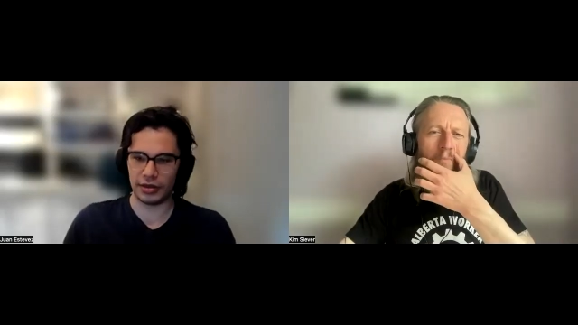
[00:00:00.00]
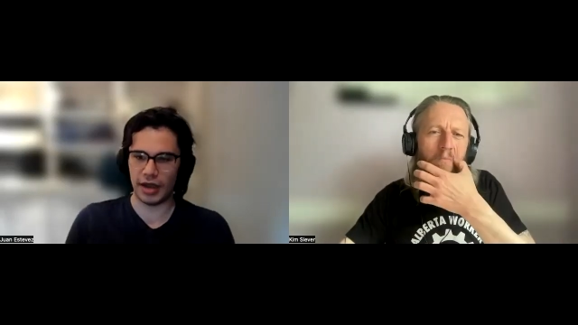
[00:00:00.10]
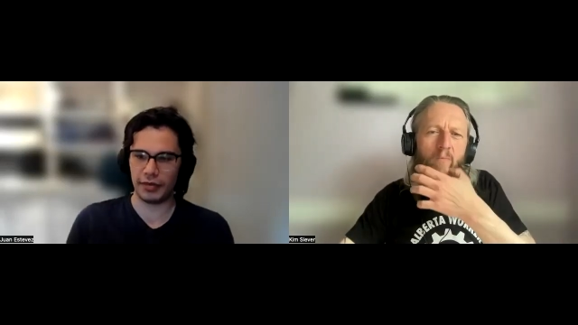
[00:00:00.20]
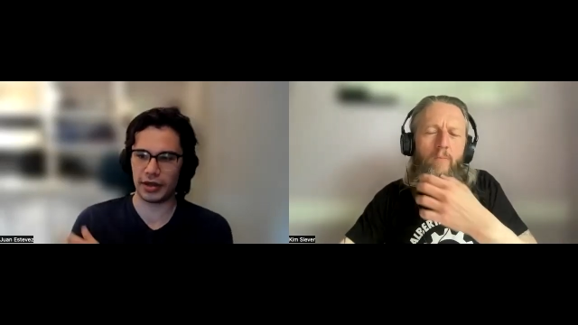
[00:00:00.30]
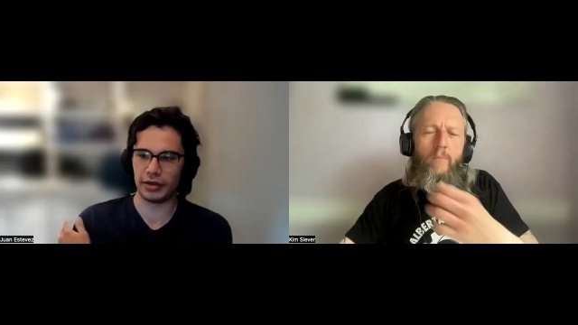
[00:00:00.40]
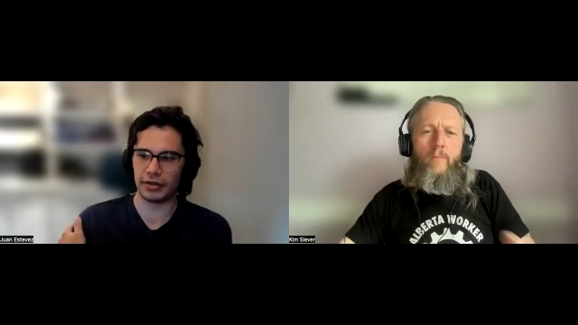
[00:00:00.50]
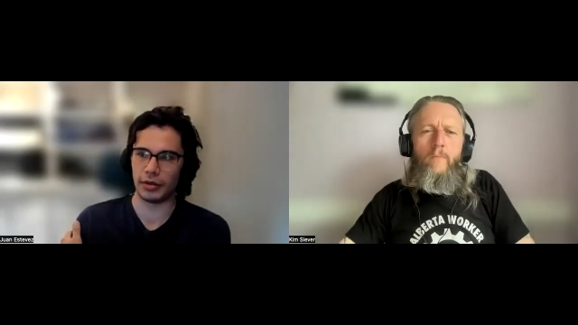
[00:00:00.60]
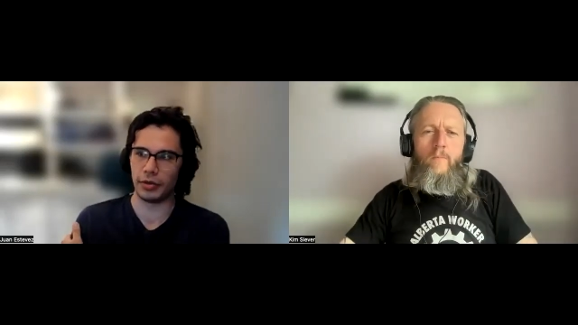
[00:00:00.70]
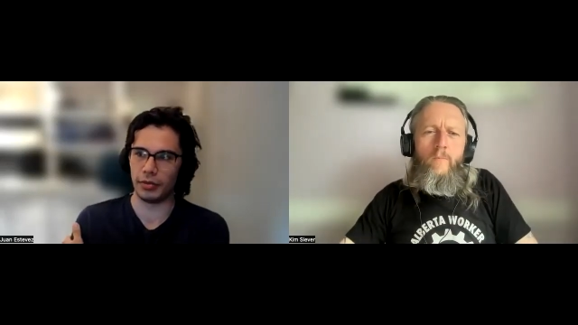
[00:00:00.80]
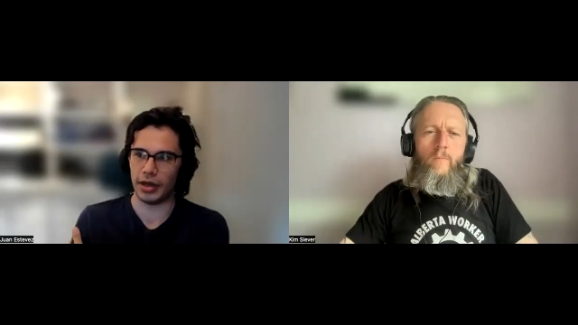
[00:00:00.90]
Speaker 1: They have like a
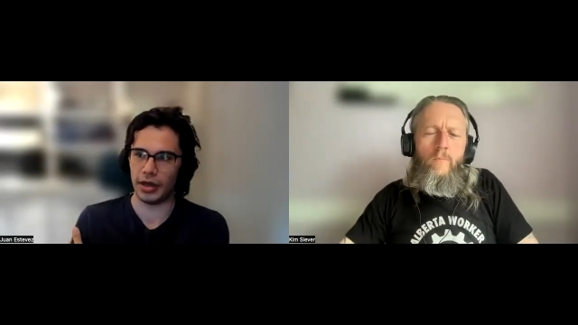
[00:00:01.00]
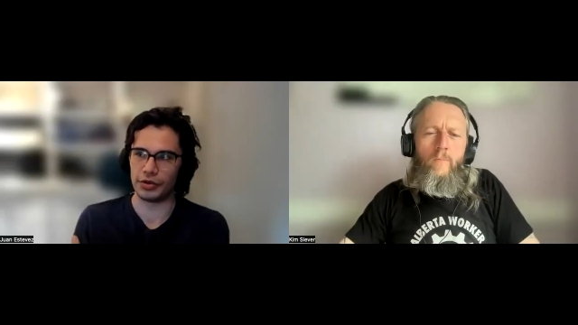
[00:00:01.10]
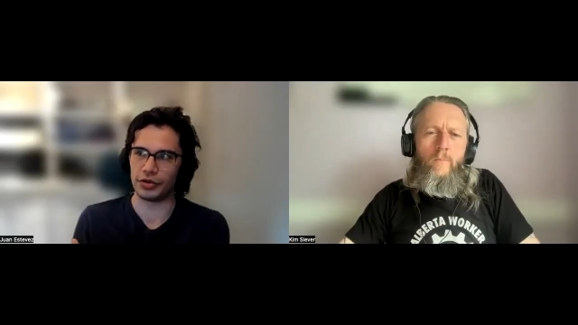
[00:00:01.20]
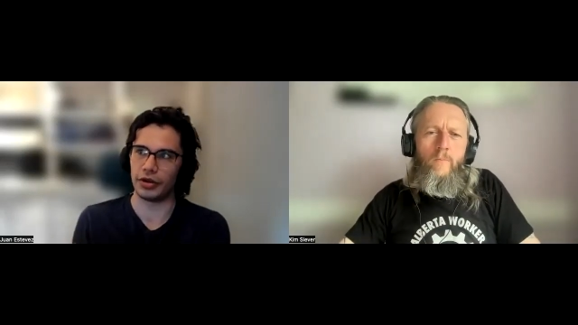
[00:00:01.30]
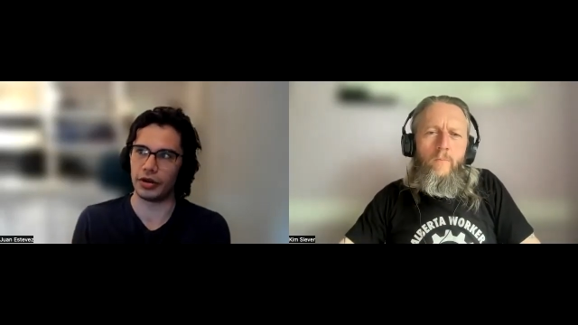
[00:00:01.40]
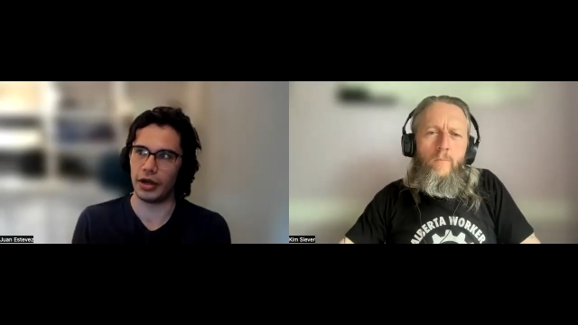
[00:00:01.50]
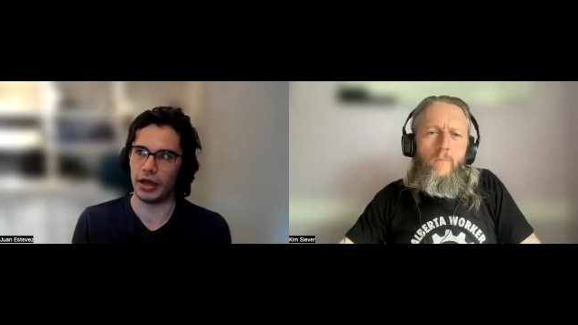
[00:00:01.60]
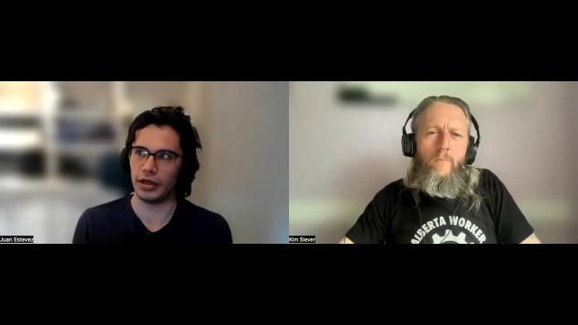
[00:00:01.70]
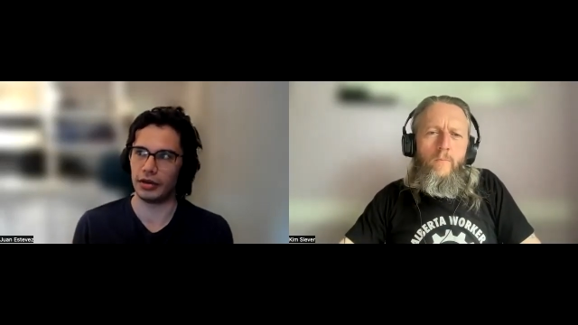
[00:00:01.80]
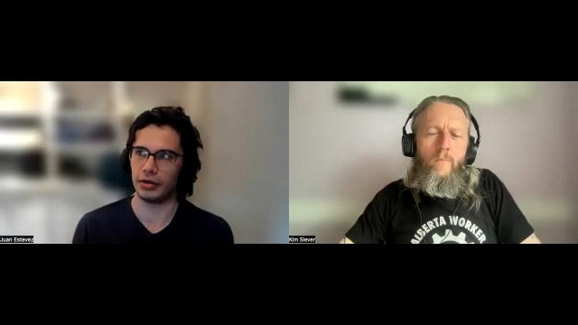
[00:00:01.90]
double major
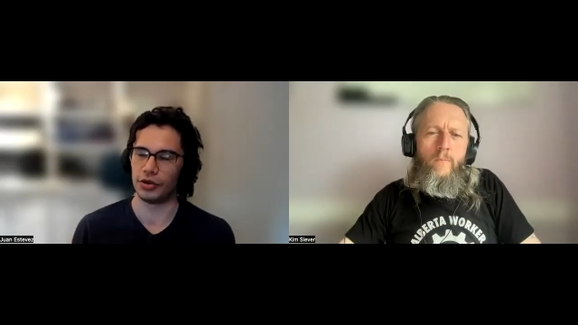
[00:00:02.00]
in